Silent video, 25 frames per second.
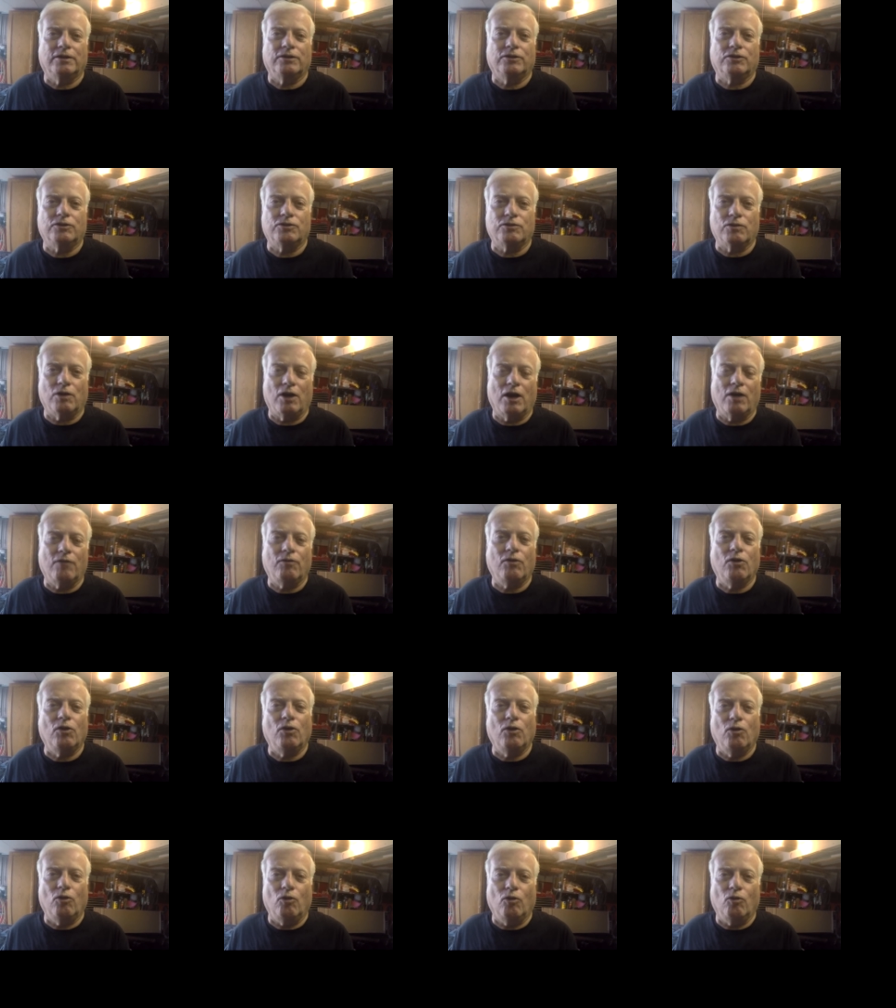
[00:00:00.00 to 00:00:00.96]
to drive
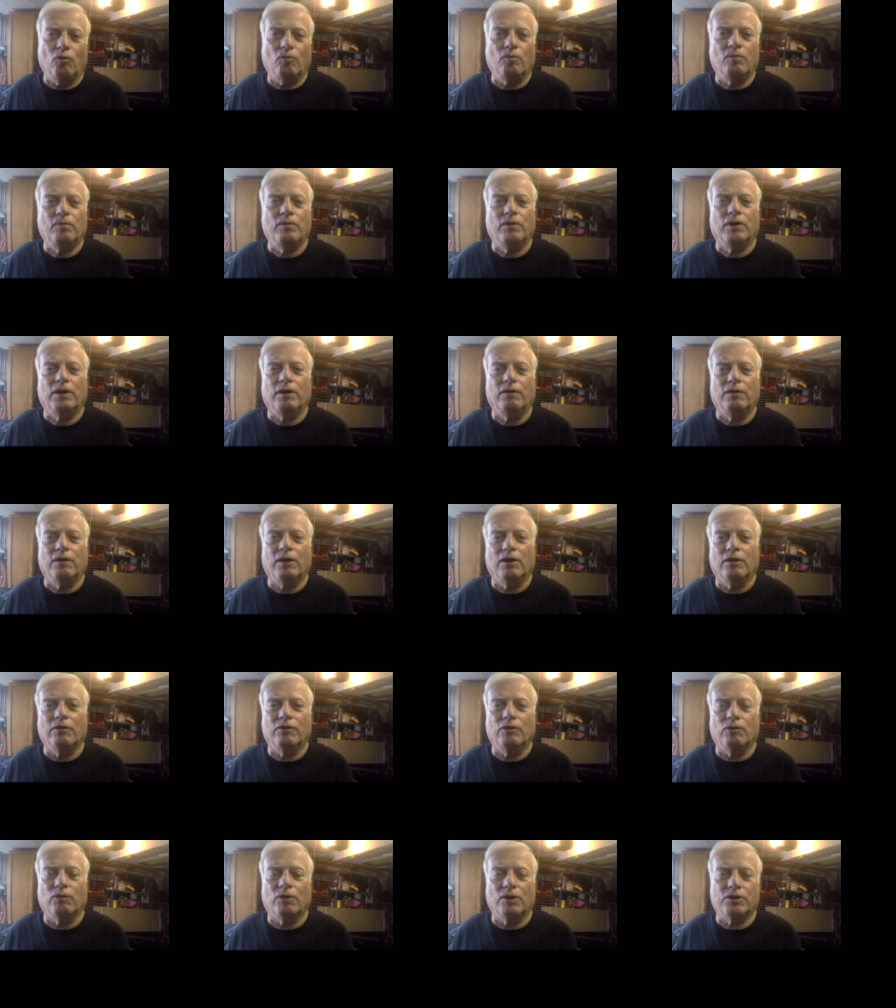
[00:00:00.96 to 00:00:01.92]
home, and
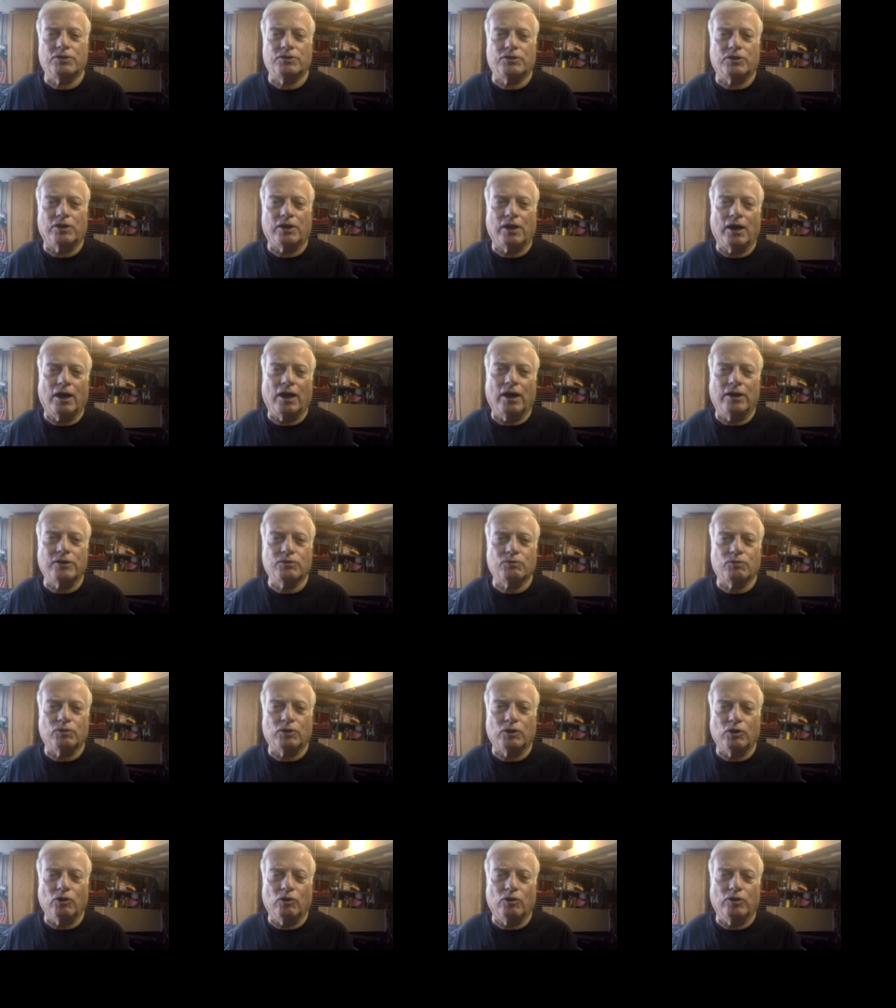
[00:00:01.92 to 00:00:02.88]
then the rest of the guys
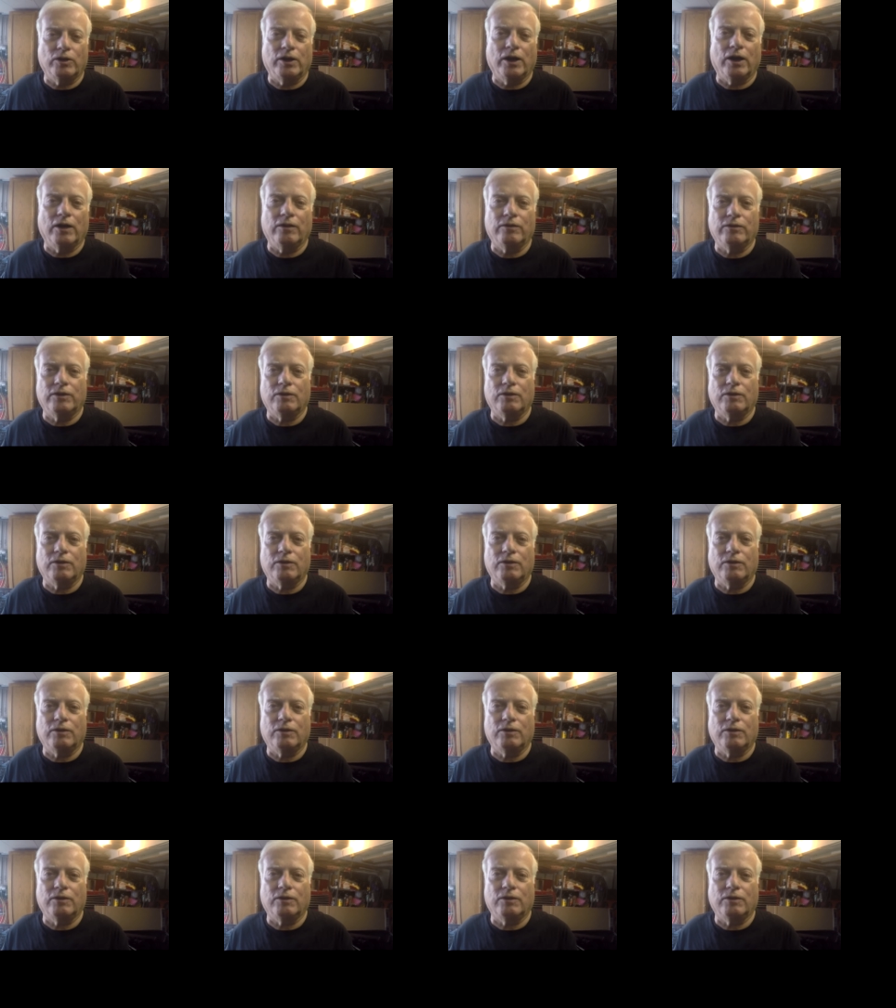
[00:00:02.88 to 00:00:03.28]
were going down.